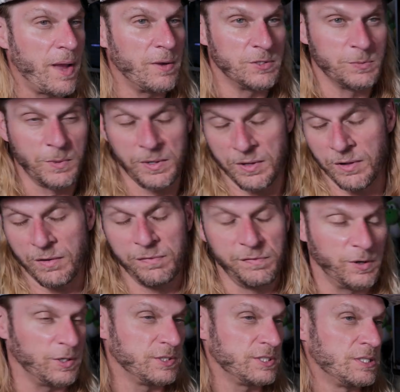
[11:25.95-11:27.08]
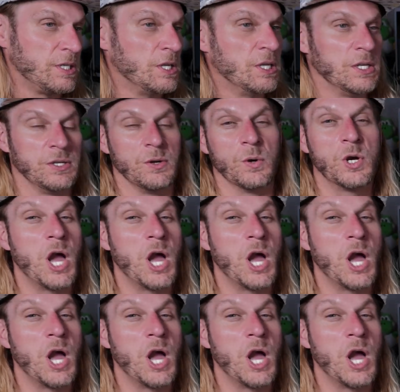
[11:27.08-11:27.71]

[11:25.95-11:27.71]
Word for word: I was one of the first, you know,